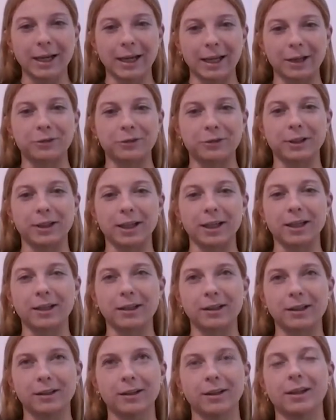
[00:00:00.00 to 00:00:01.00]
And I feel
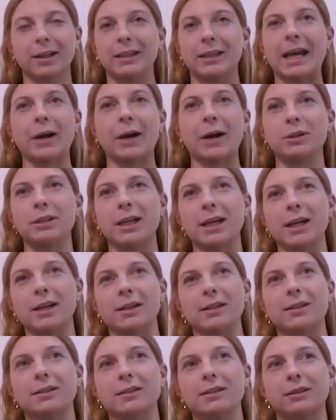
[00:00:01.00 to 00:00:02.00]
like
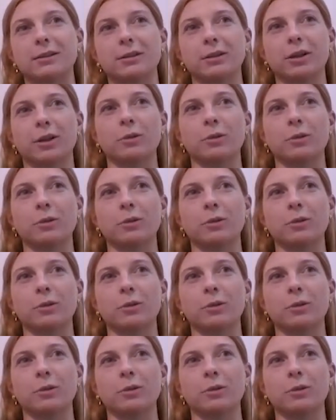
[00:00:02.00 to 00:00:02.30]
nowadays,